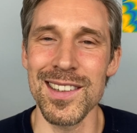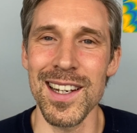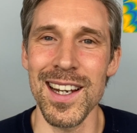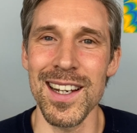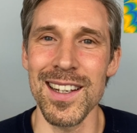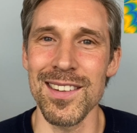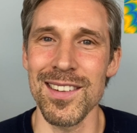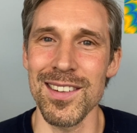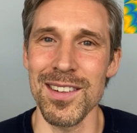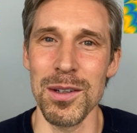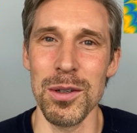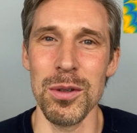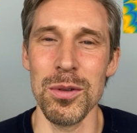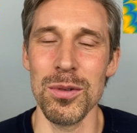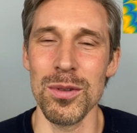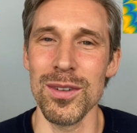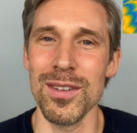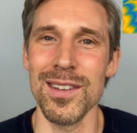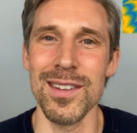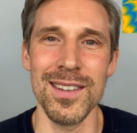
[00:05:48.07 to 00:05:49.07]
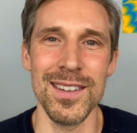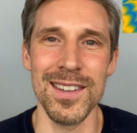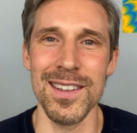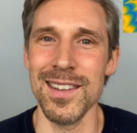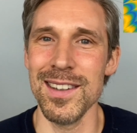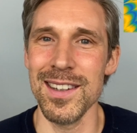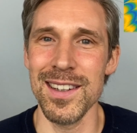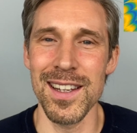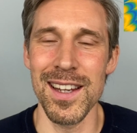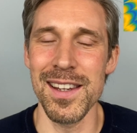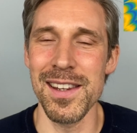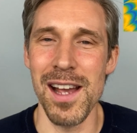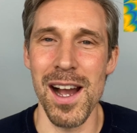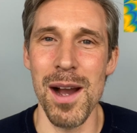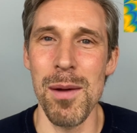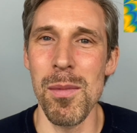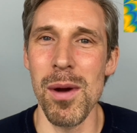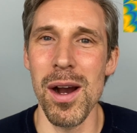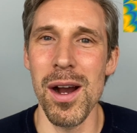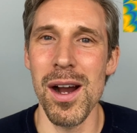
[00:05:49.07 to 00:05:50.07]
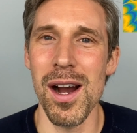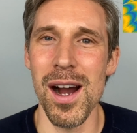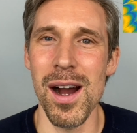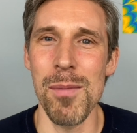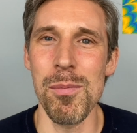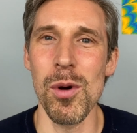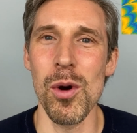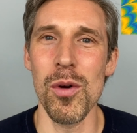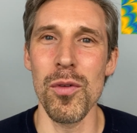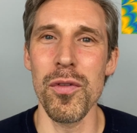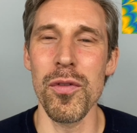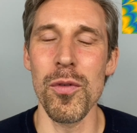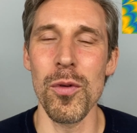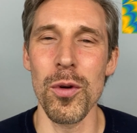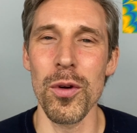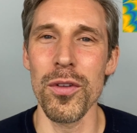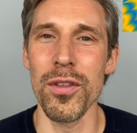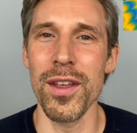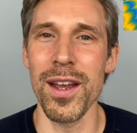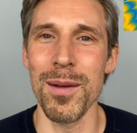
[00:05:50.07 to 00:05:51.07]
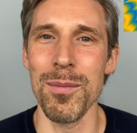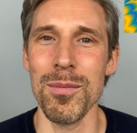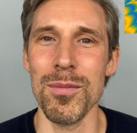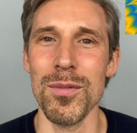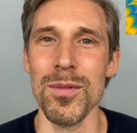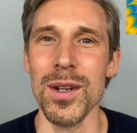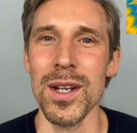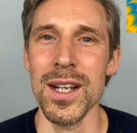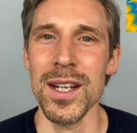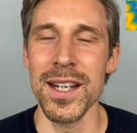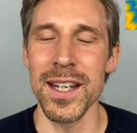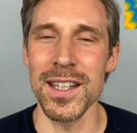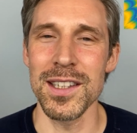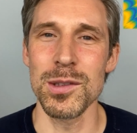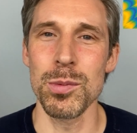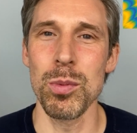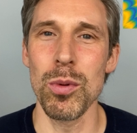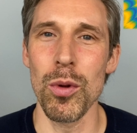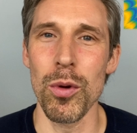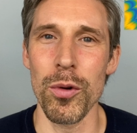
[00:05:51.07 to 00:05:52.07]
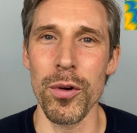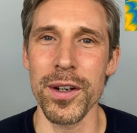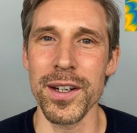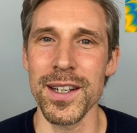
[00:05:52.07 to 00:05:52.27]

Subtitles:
yet, so I'm all for them exploring